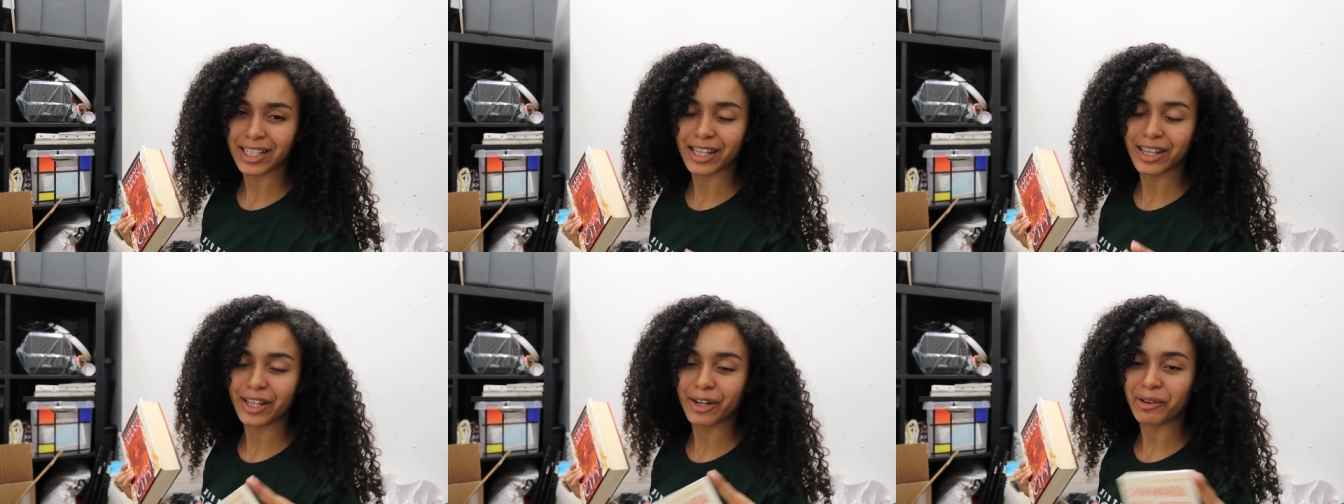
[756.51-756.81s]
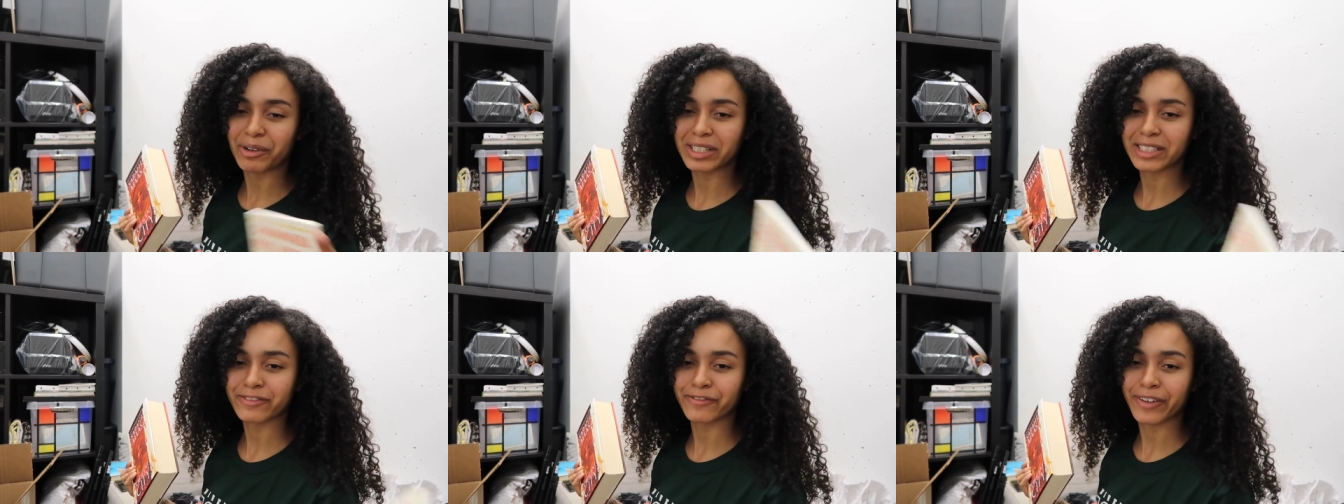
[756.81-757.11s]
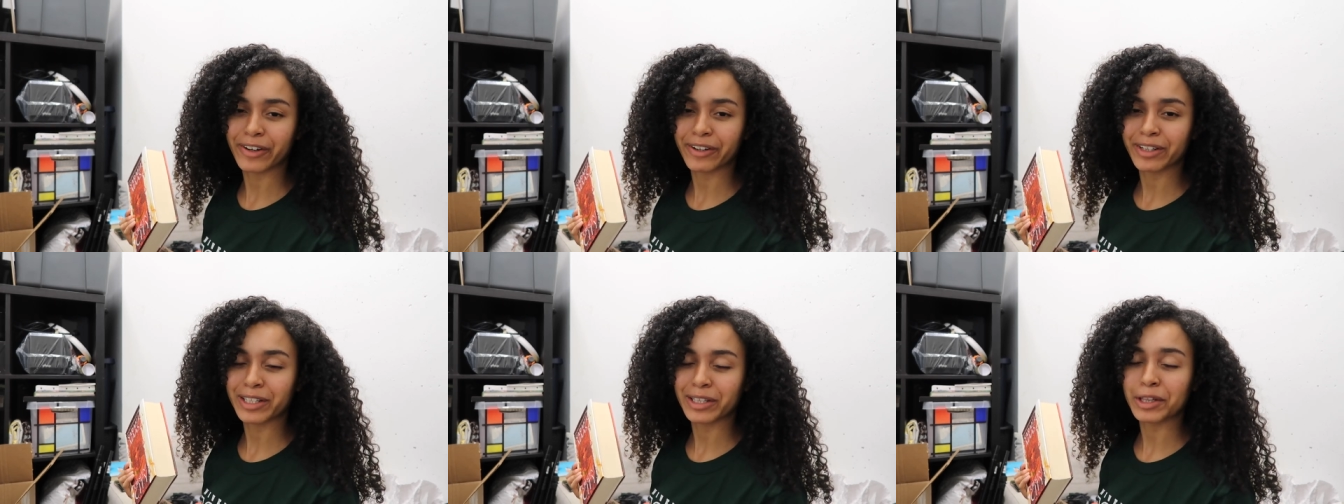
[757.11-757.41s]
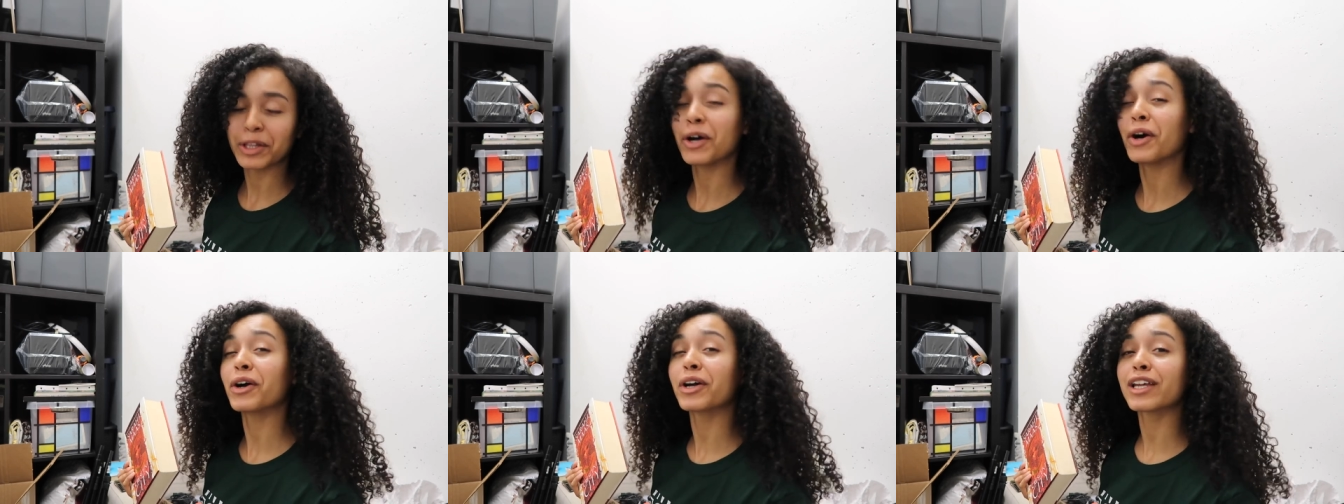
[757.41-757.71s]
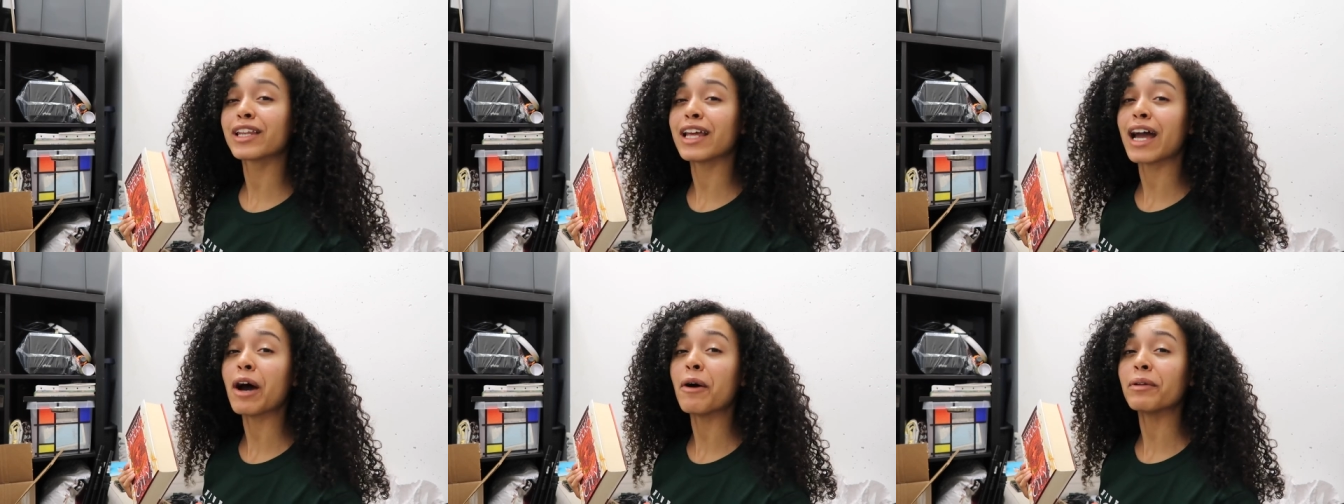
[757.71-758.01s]
and they're always very long
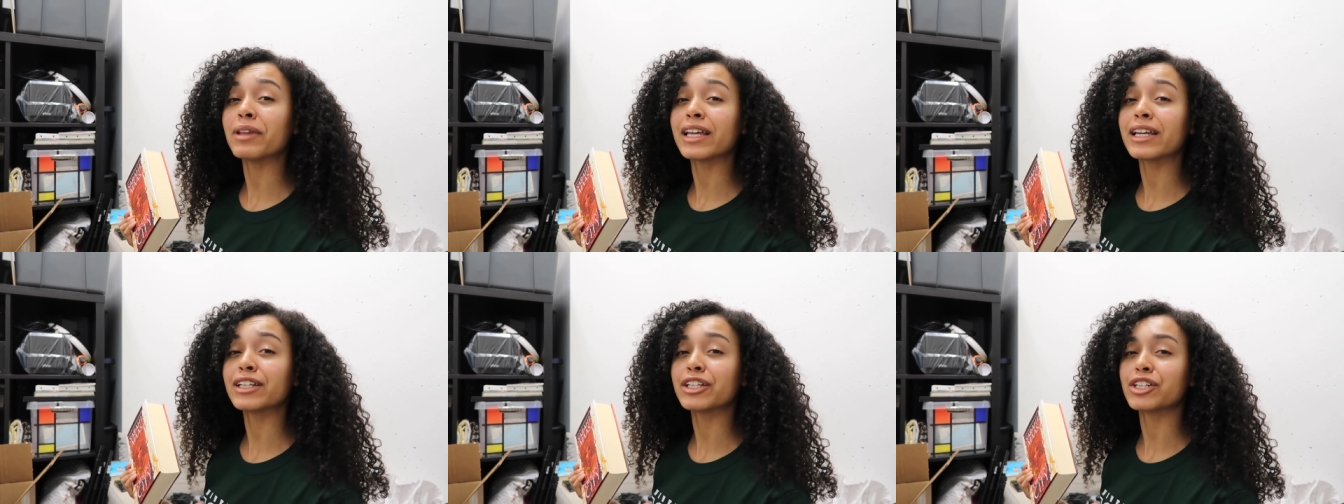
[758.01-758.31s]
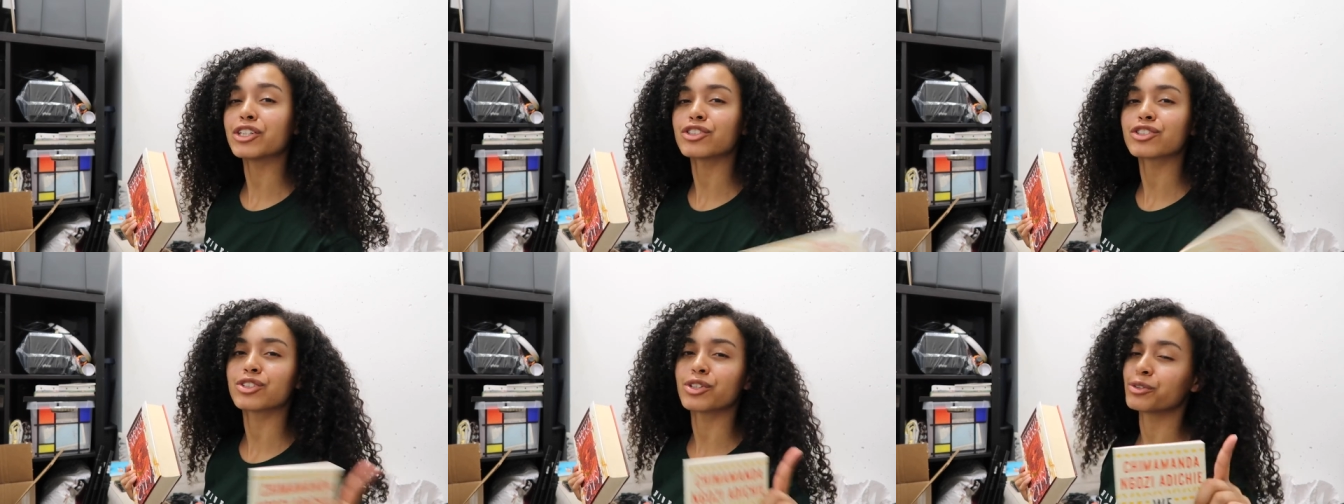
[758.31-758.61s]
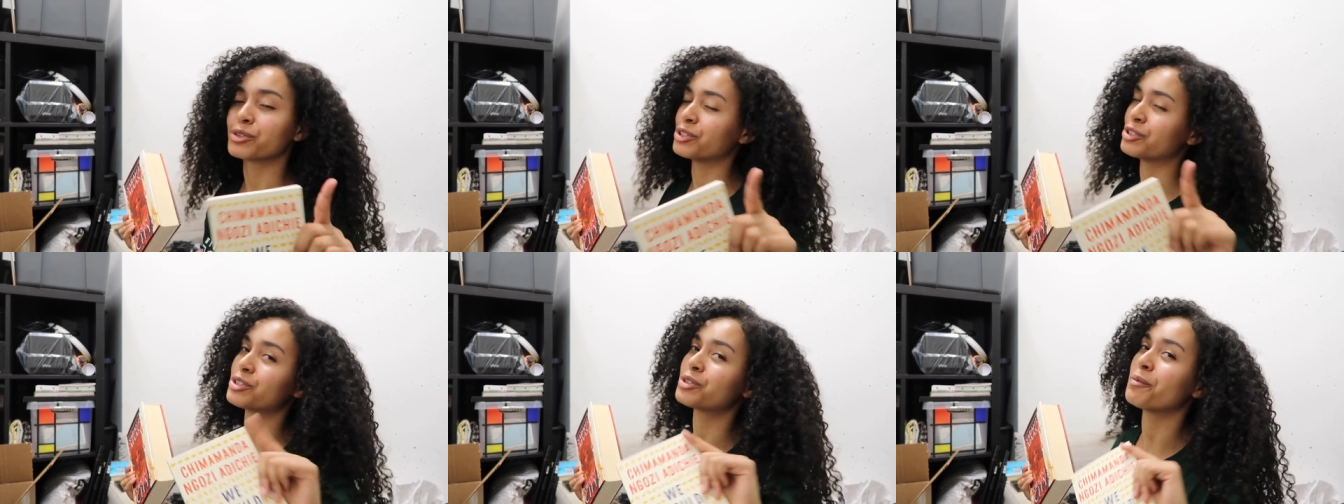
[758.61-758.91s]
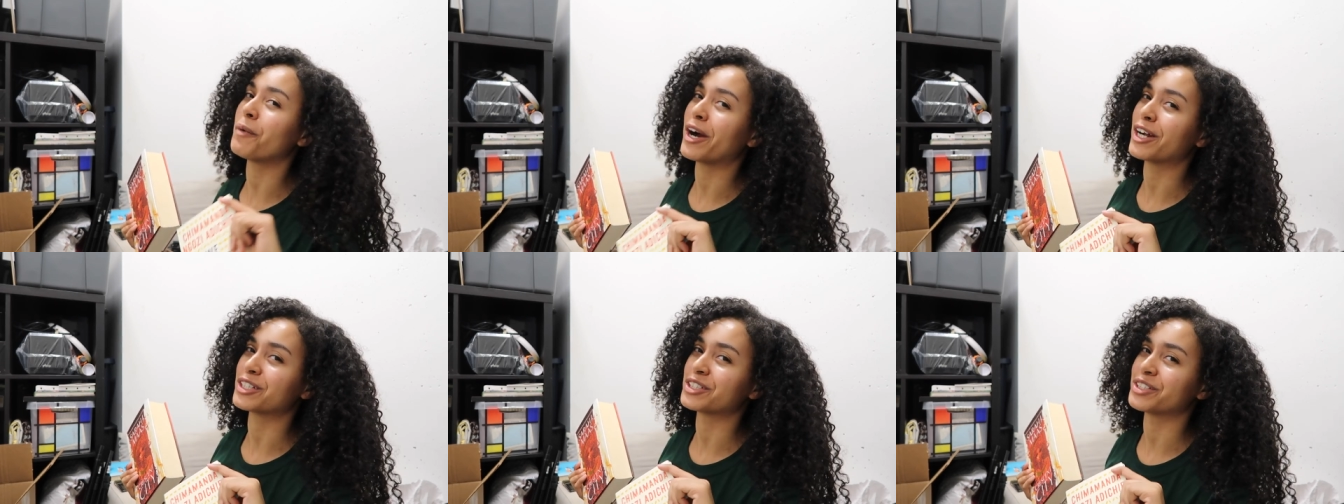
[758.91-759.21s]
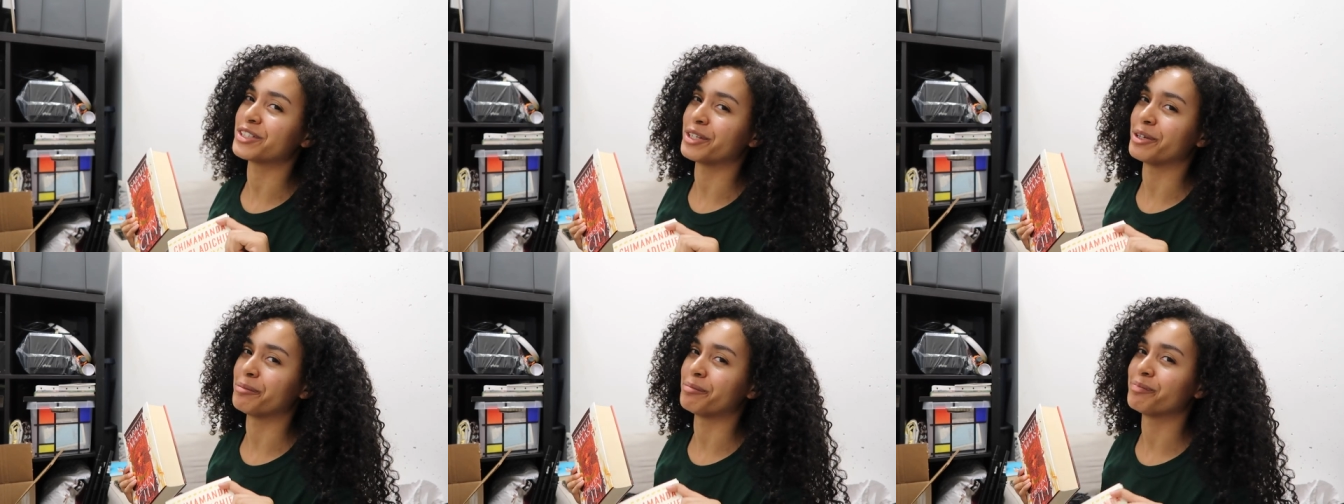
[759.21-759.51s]
and outlandish, so you should
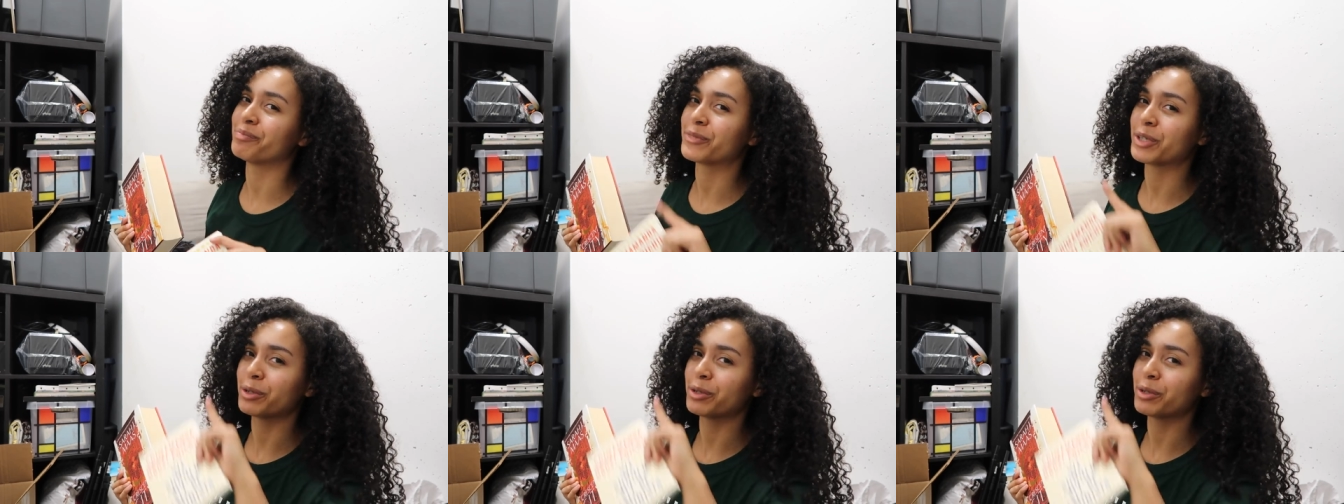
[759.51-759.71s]
watch them.